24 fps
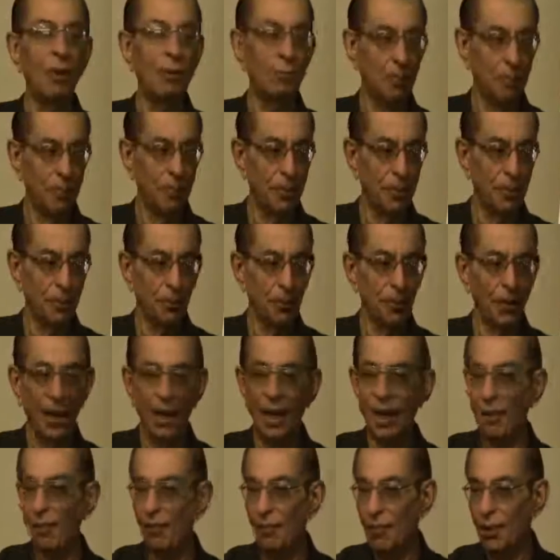up.
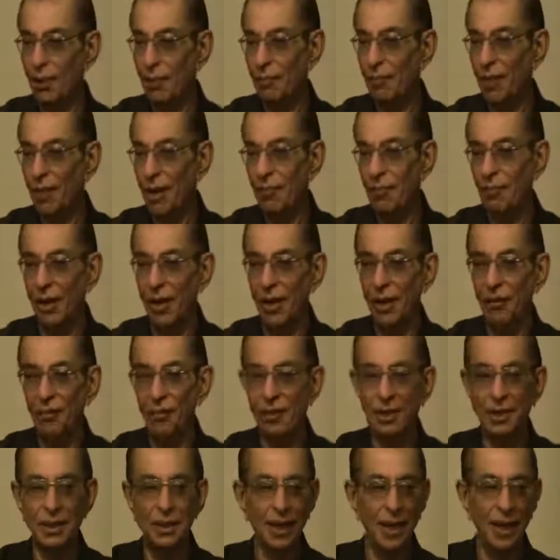And what my friend
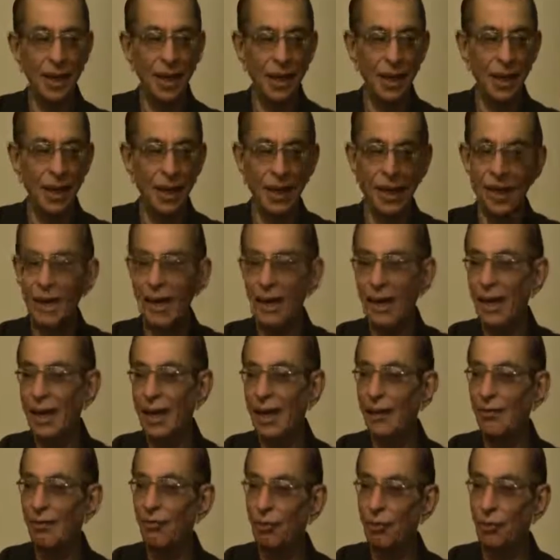was telling here,
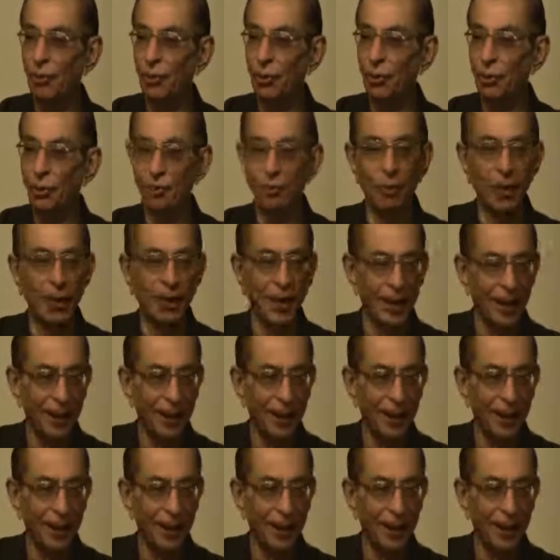forcefully